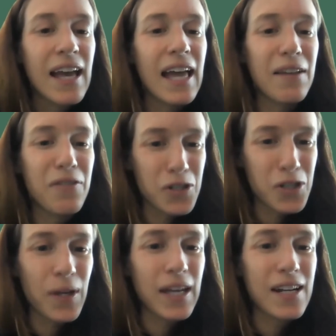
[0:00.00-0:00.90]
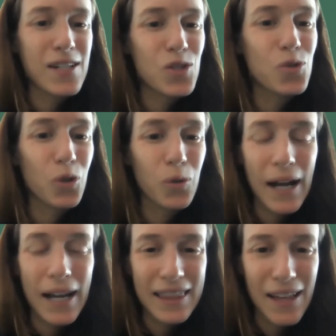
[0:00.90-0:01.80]
And if you're doing it at a
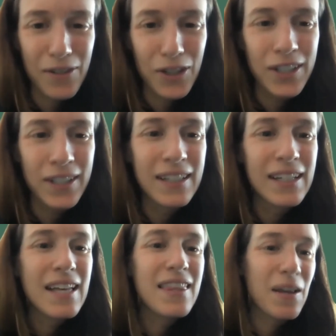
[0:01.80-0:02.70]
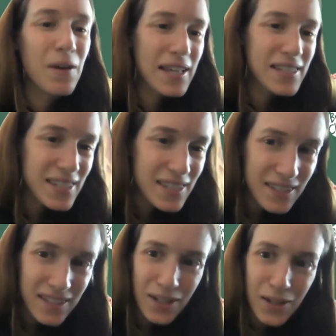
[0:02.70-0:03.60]
school-wide level, then as
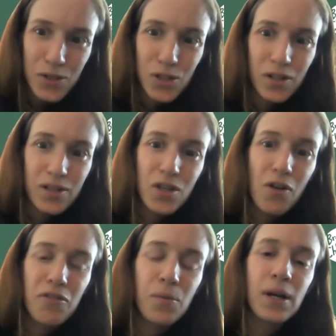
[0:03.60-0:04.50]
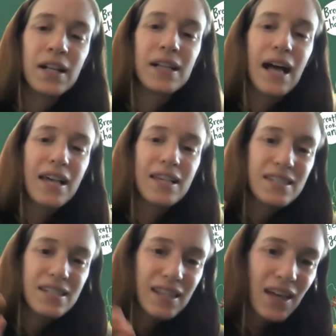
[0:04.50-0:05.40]
students go from one
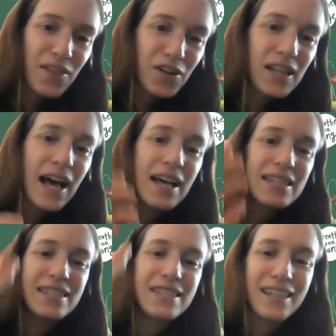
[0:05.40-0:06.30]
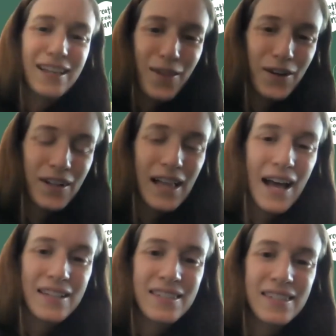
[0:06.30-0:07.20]
class to the other class to the other
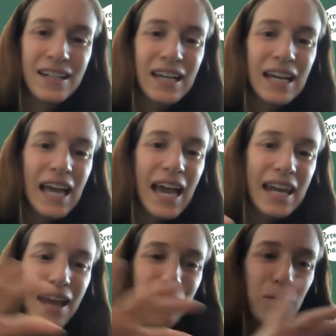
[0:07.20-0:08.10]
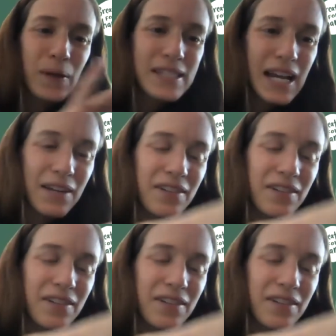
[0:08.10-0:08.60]
class, and everyone's kind of